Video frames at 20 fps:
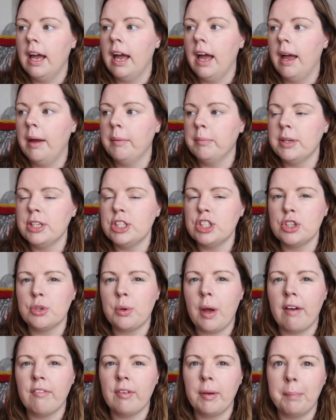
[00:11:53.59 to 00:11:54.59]
And we do
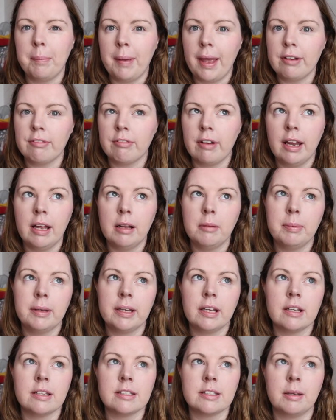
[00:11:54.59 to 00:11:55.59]
have a bed rail
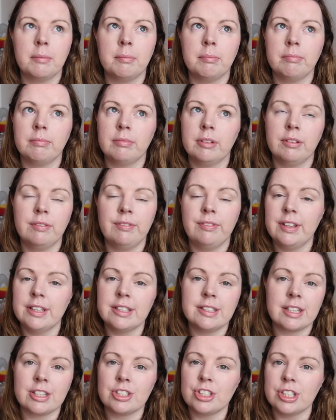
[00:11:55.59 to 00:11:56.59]
because I'm
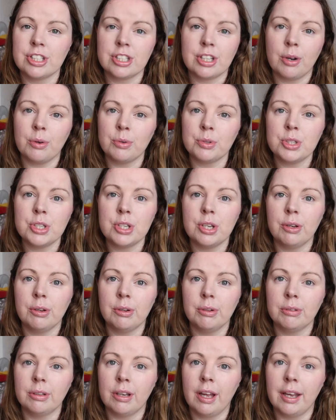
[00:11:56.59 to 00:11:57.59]
convinced that she's going
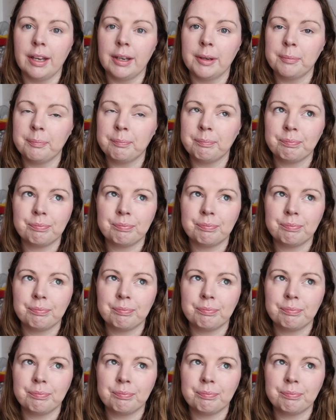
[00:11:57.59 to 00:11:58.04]
to like